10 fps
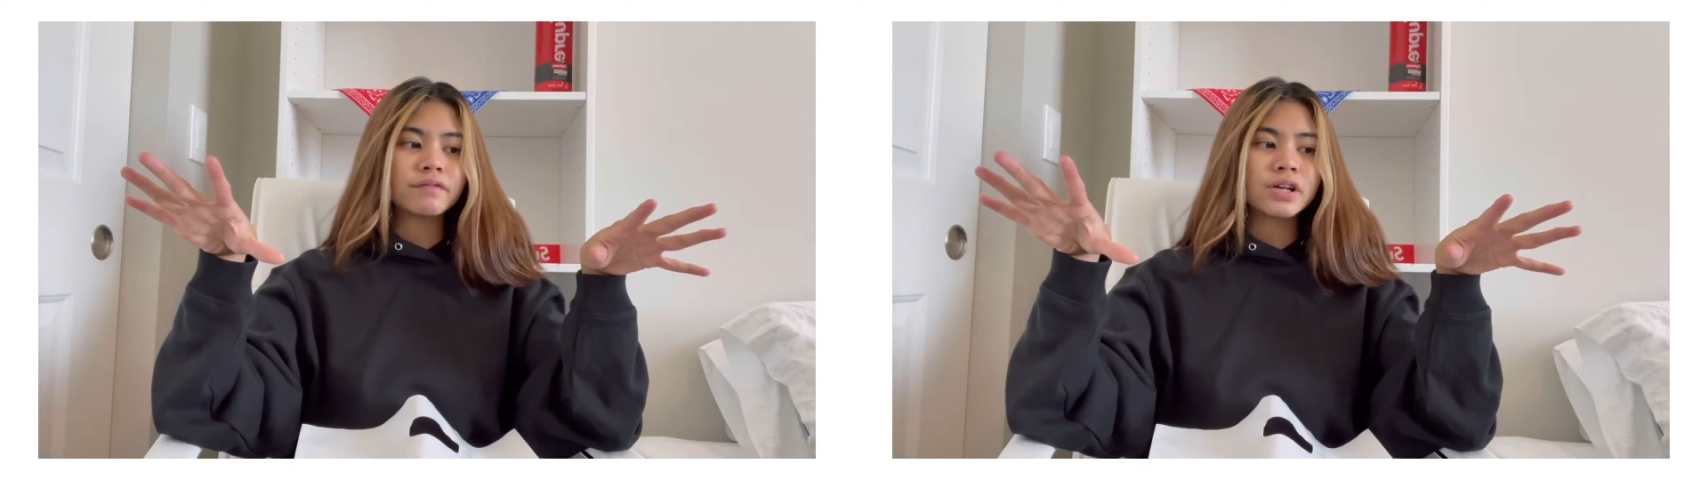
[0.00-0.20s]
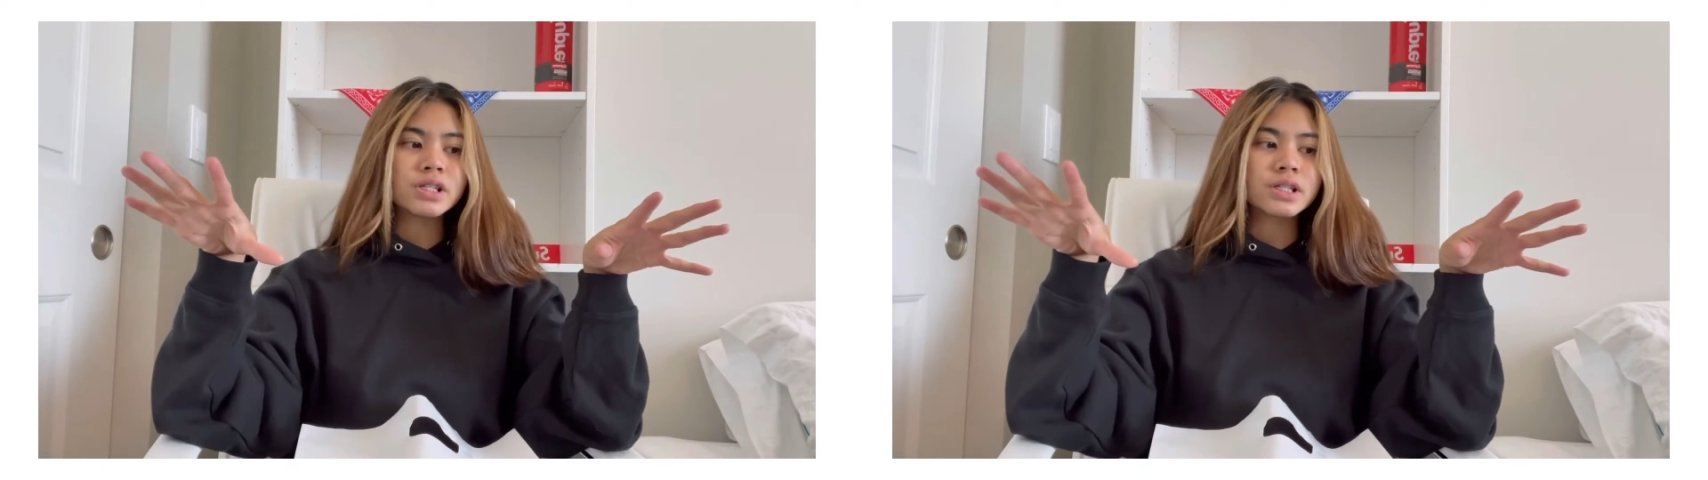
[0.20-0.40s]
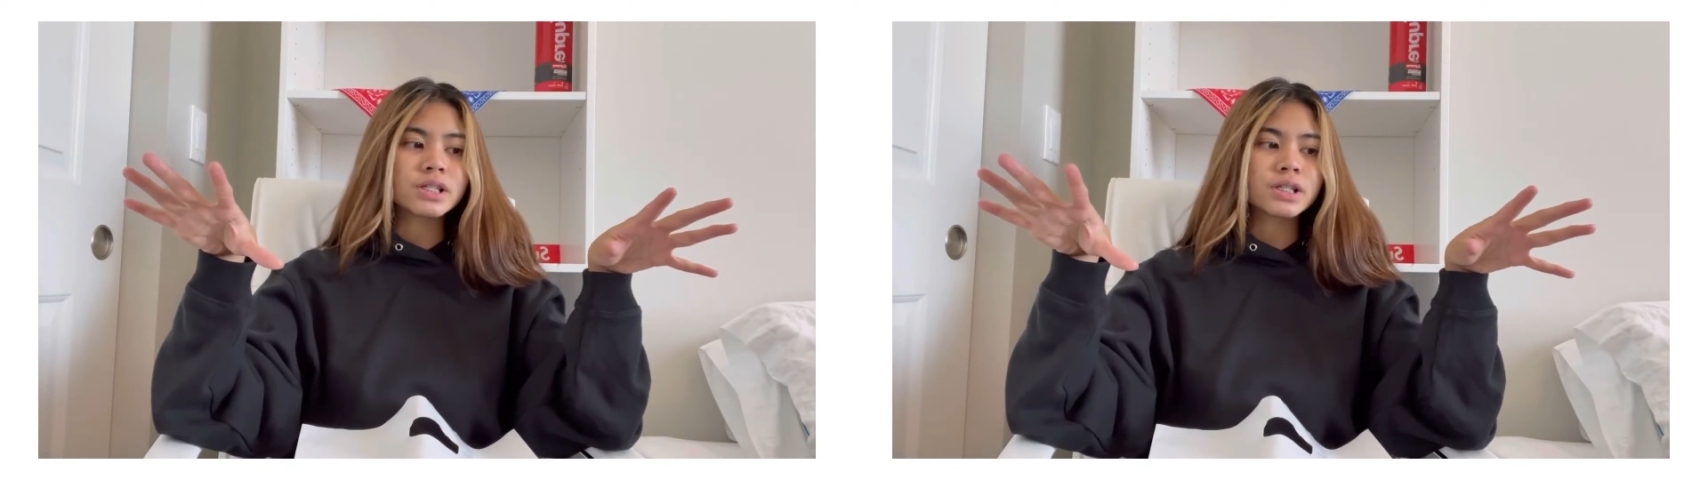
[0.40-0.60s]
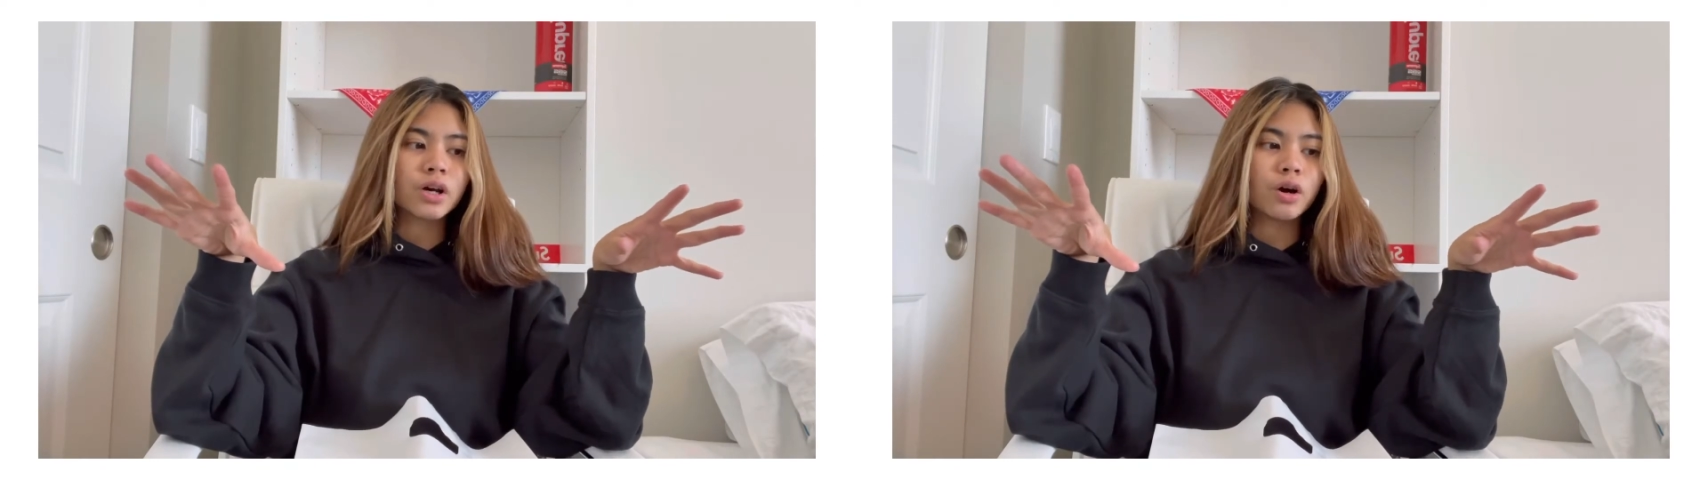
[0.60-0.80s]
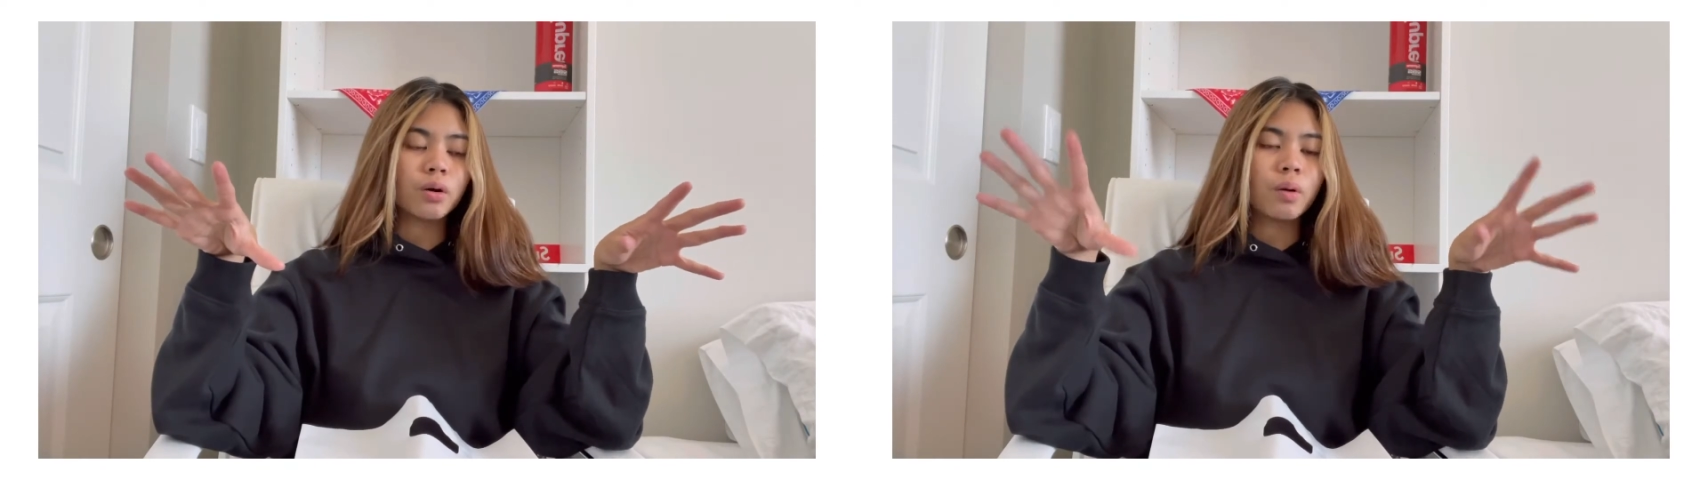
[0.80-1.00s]

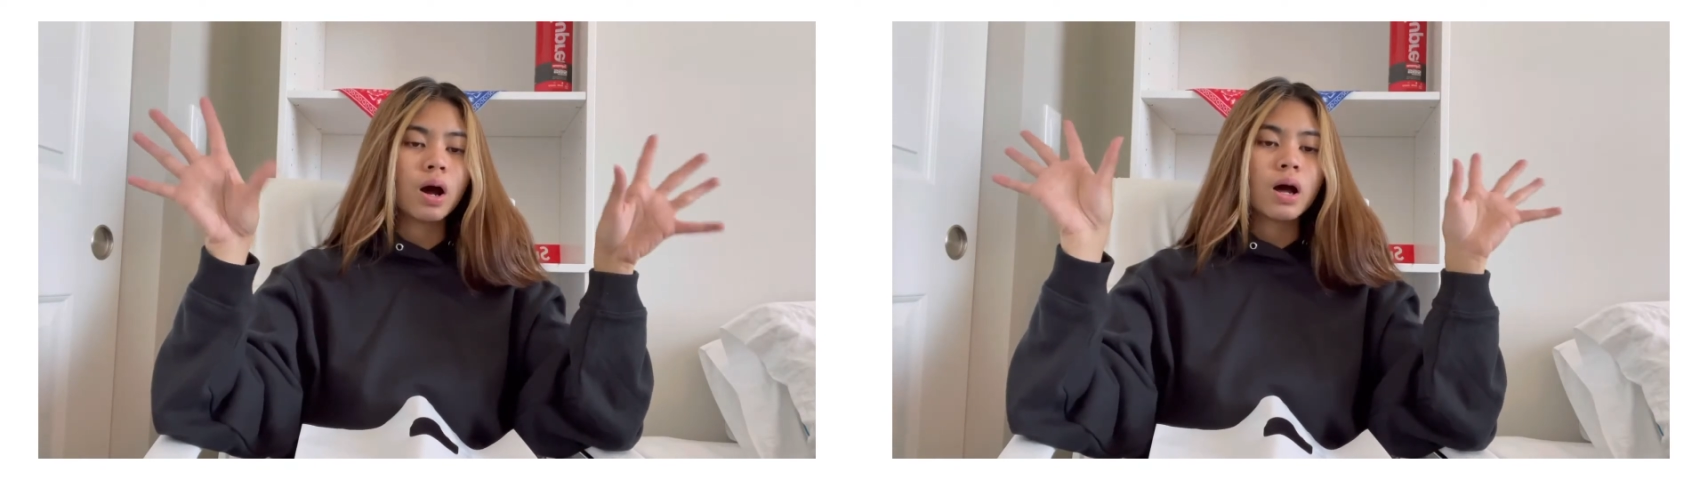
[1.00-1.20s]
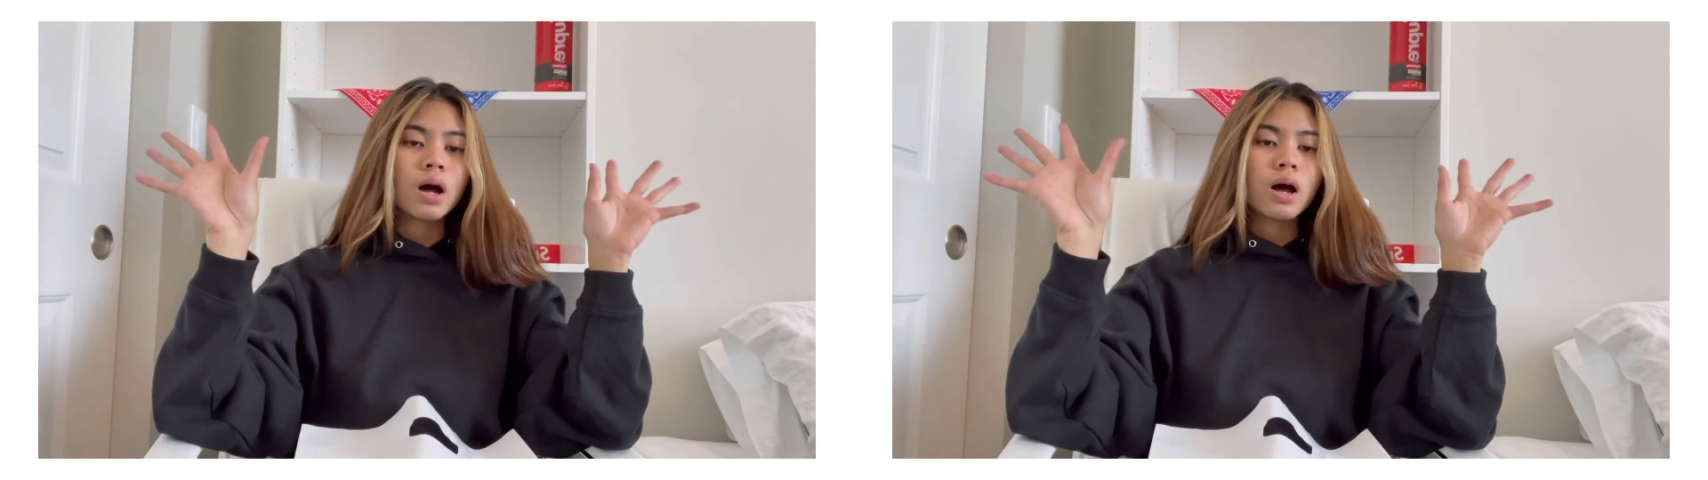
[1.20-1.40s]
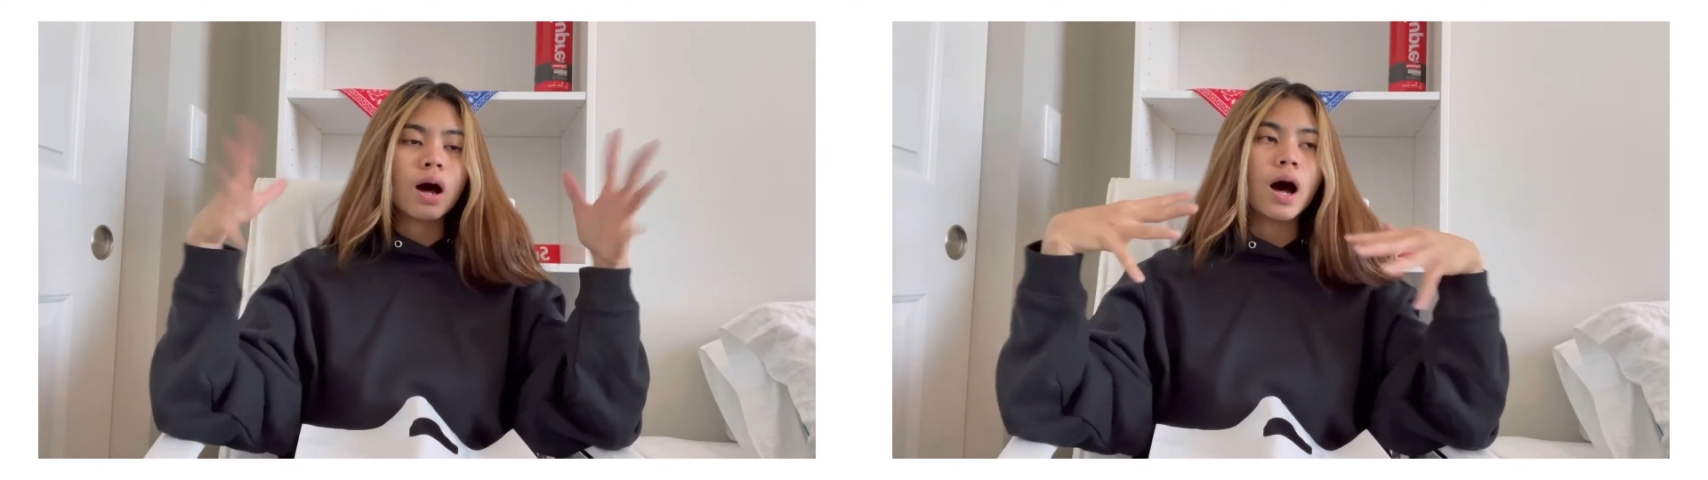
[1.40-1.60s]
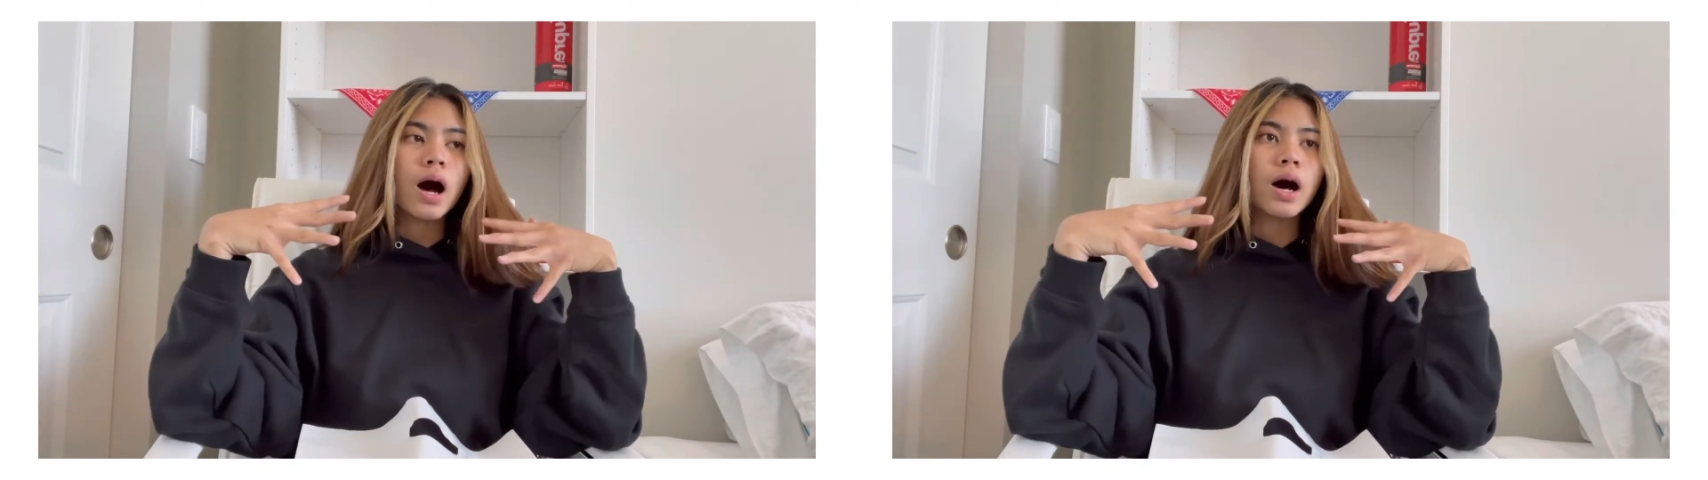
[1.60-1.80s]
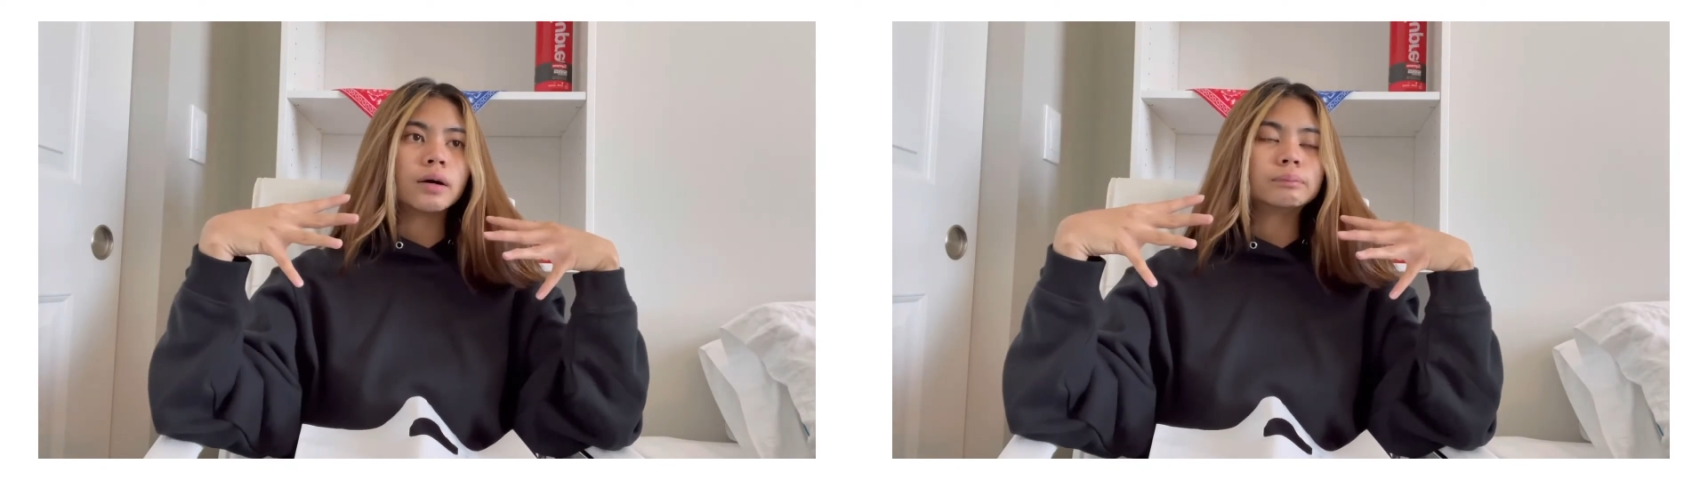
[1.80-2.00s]
Francisco,
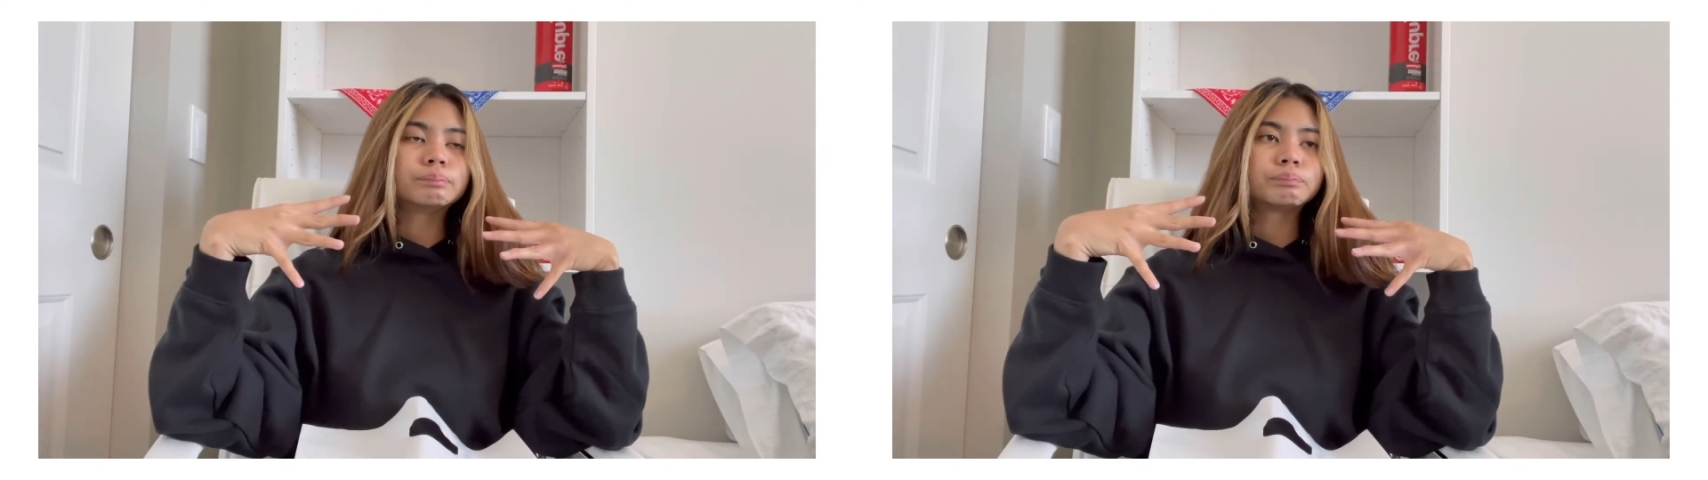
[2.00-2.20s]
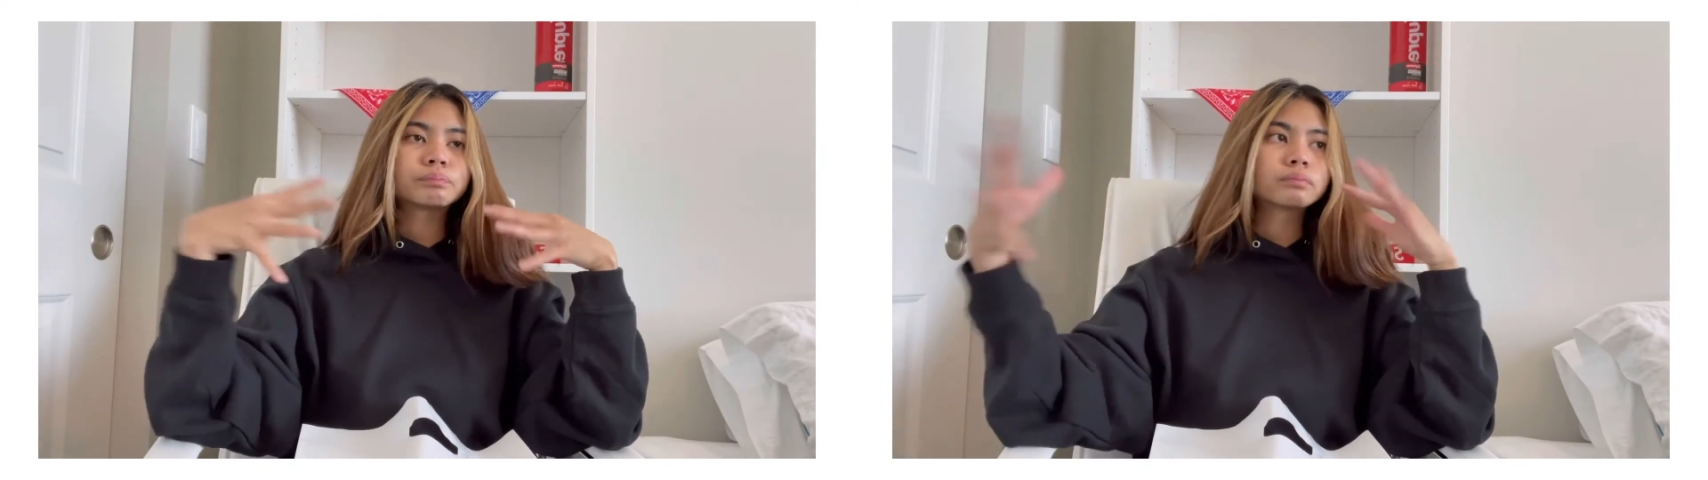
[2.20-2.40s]
um,